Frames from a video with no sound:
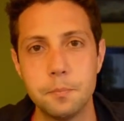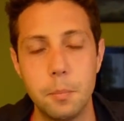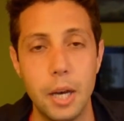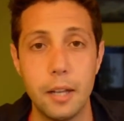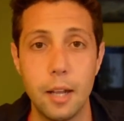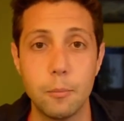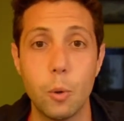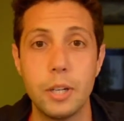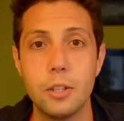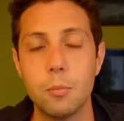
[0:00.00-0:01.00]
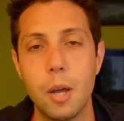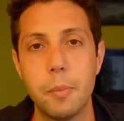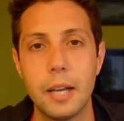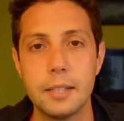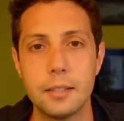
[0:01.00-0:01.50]
But I'm going to do my
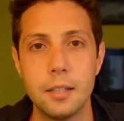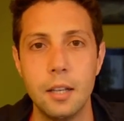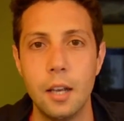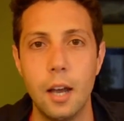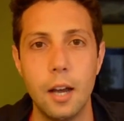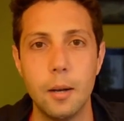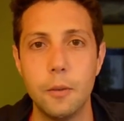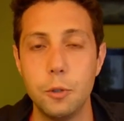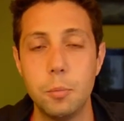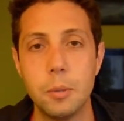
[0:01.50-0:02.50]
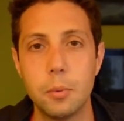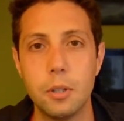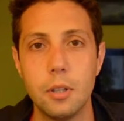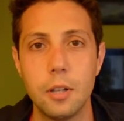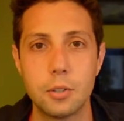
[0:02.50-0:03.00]
best. A few people
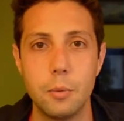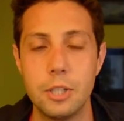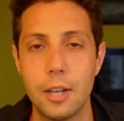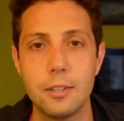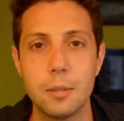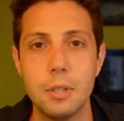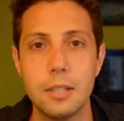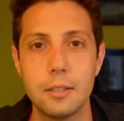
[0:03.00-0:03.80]
also reached out to me,